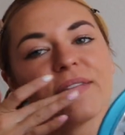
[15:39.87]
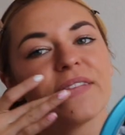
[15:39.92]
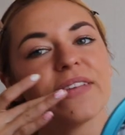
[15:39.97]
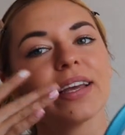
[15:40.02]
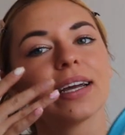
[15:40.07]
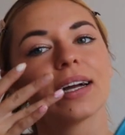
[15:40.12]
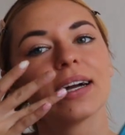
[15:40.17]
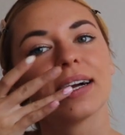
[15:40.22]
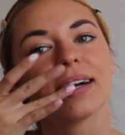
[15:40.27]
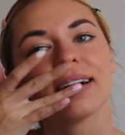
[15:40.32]

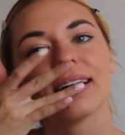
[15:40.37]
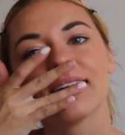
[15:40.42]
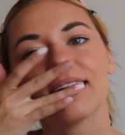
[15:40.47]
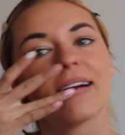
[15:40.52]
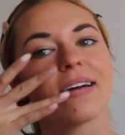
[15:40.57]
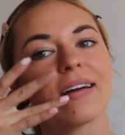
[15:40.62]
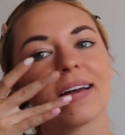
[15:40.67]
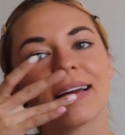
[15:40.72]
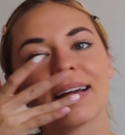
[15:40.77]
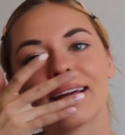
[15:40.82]
finger
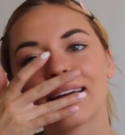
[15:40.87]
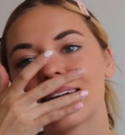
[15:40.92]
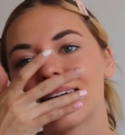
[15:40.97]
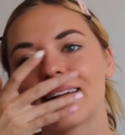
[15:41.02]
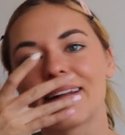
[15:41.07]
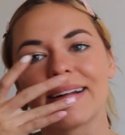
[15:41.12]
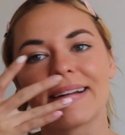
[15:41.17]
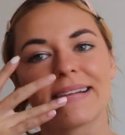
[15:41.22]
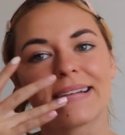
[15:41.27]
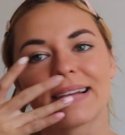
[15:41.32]

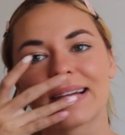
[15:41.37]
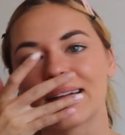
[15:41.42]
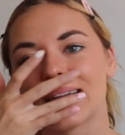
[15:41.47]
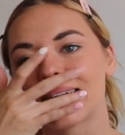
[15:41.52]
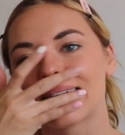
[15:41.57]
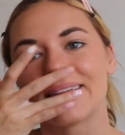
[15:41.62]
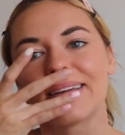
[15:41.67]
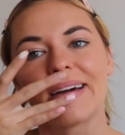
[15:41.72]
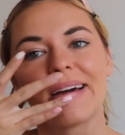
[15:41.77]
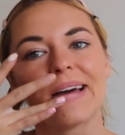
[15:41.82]
and I just go
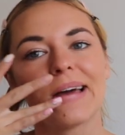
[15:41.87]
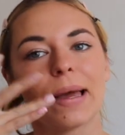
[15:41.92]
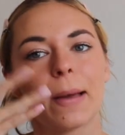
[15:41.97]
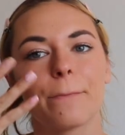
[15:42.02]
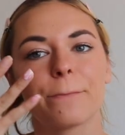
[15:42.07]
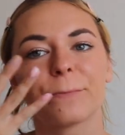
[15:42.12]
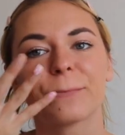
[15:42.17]
like that.